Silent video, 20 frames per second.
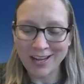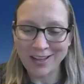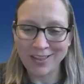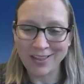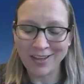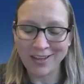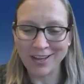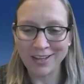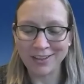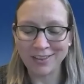
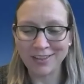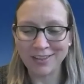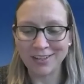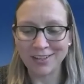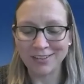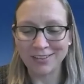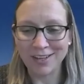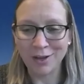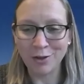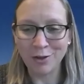think at
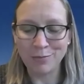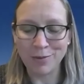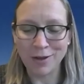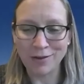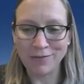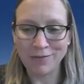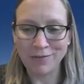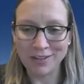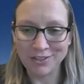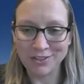the Health
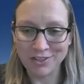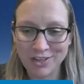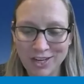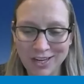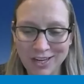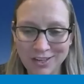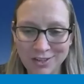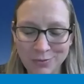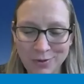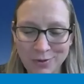Benefit
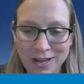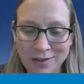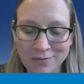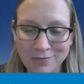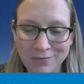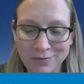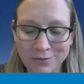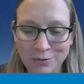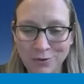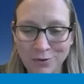Exchange, we
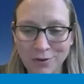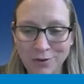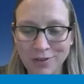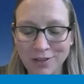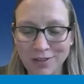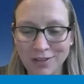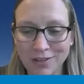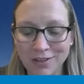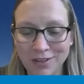have sort of a